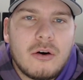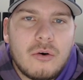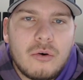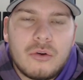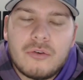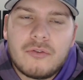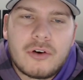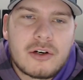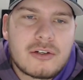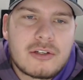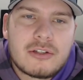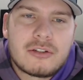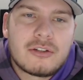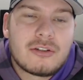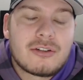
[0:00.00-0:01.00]
old
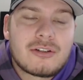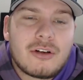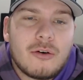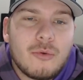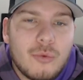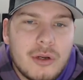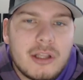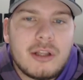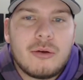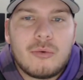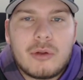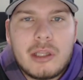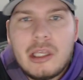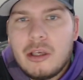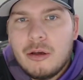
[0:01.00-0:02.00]
versions are just a really
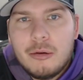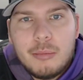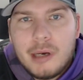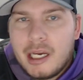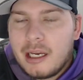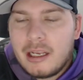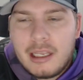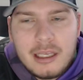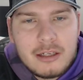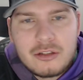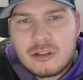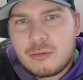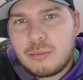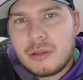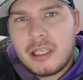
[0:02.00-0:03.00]
really good bag it
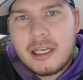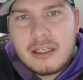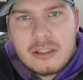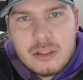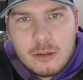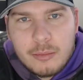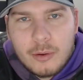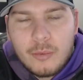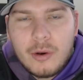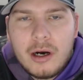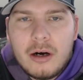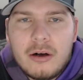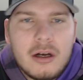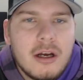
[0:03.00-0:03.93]
just plays super well